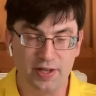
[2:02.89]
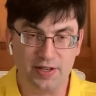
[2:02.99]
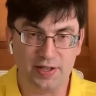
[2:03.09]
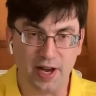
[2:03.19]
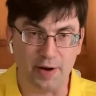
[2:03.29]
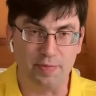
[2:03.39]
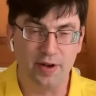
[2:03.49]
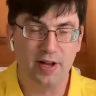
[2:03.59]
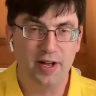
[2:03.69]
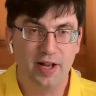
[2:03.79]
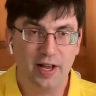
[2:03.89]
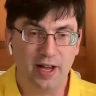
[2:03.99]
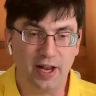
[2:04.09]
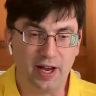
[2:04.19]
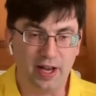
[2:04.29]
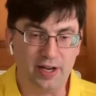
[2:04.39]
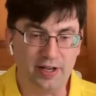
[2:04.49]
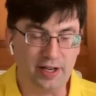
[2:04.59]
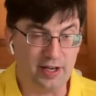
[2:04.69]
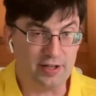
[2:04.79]
this time, and
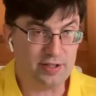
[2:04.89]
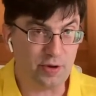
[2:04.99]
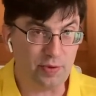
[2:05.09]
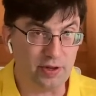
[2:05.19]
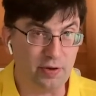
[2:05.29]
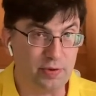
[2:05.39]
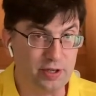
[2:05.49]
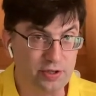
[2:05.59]
it is something that we